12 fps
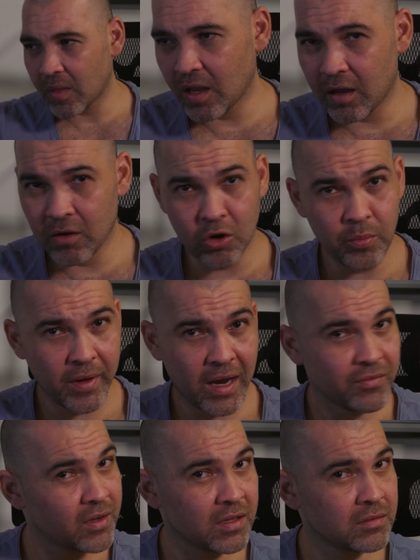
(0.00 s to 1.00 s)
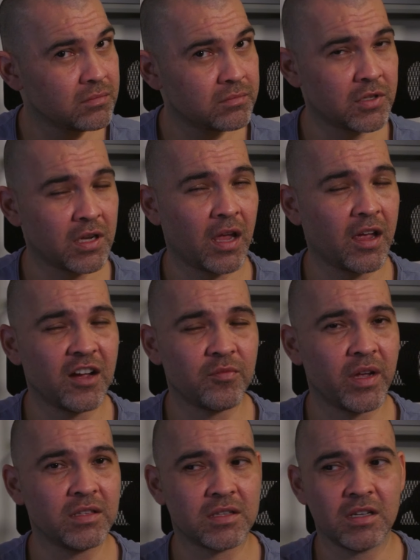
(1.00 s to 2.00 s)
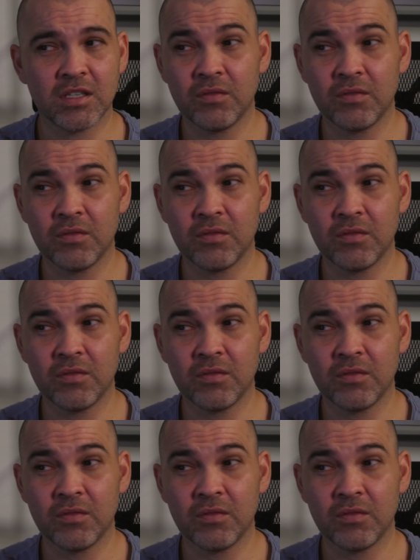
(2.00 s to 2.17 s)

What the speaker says: I hope everything today I've made sense.